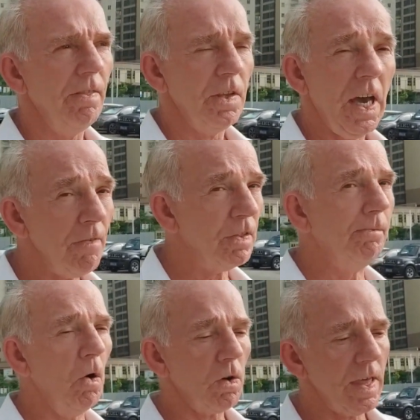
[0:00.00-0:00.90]
You have to
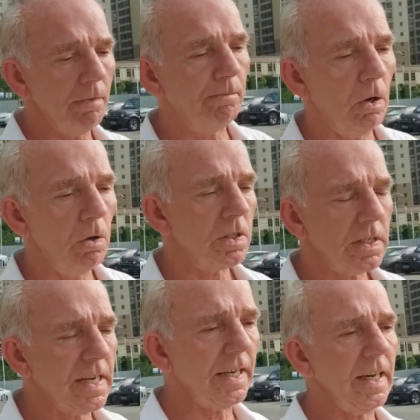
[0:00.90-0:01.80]
book that boat
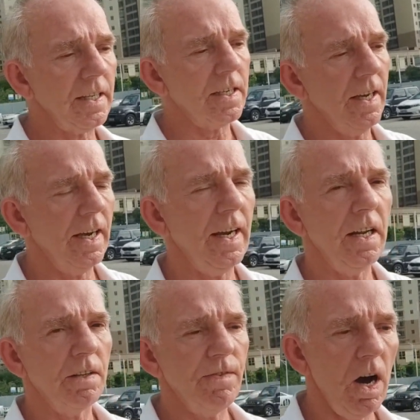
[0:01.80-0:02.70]
ticket in
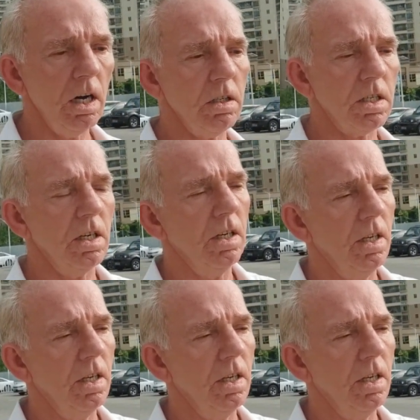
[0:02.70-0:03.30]
advance.